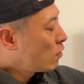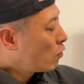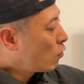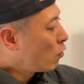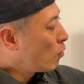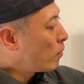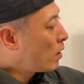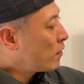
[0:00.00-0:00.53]

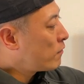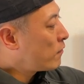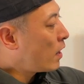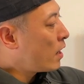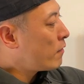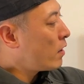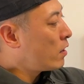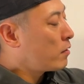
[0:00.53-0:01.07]
Over
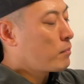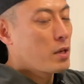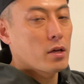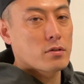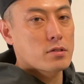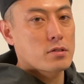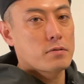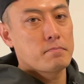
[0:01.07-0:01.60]
500
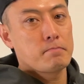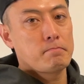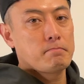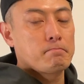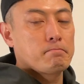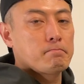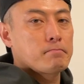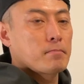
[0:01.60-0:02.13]
million.
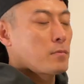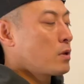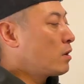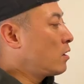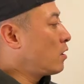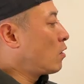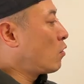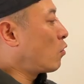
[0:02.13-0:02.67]

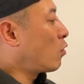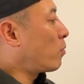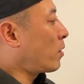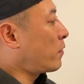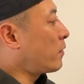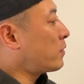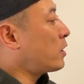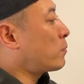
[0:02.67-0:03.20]
Over
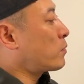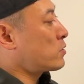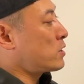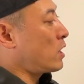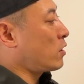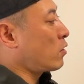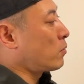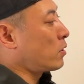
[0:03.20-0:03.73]

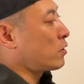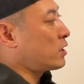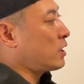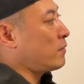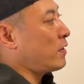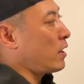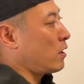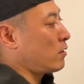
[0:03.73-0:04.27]
50% of the
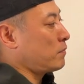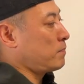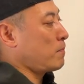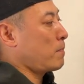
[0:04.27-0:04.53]
TVL.